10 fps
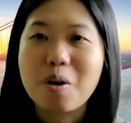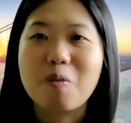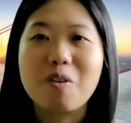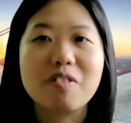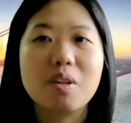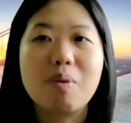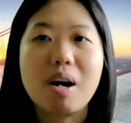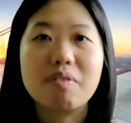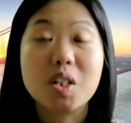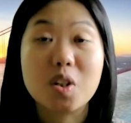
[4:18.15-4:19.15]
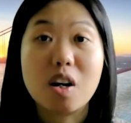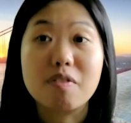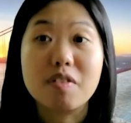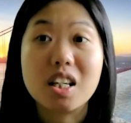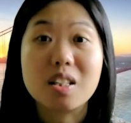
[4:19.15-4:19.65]
with the reference
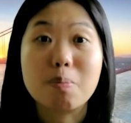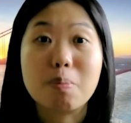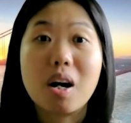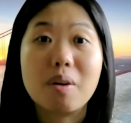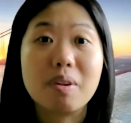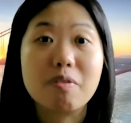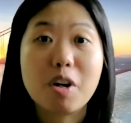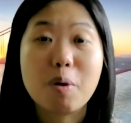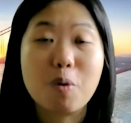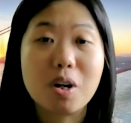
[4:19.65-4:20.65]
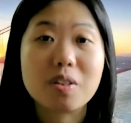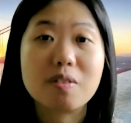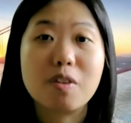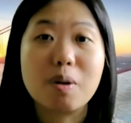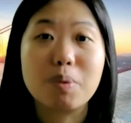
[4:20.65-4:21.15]
of inspiring
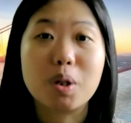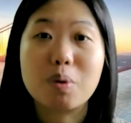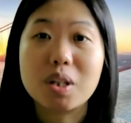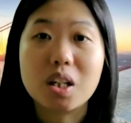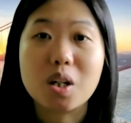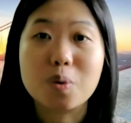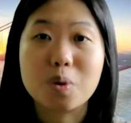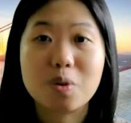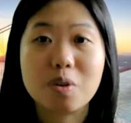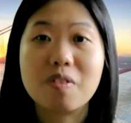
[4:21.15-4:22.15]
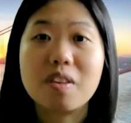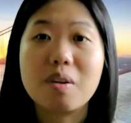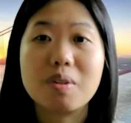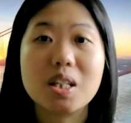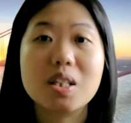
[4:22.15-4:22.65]
frameworks from the critical social
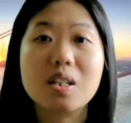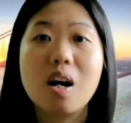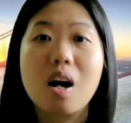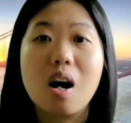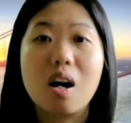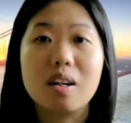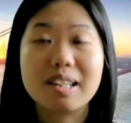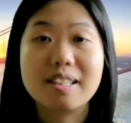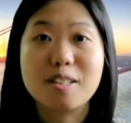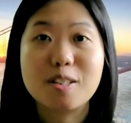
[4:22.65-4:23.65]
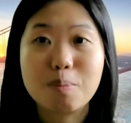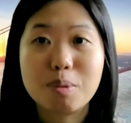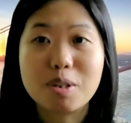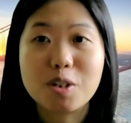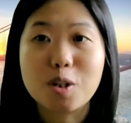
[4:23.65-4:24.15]
theories on
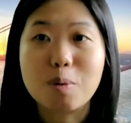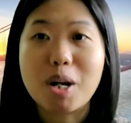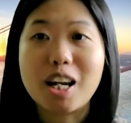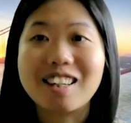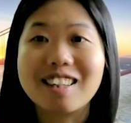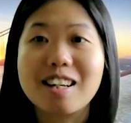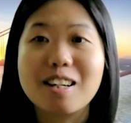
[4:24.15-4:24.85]
consumerism and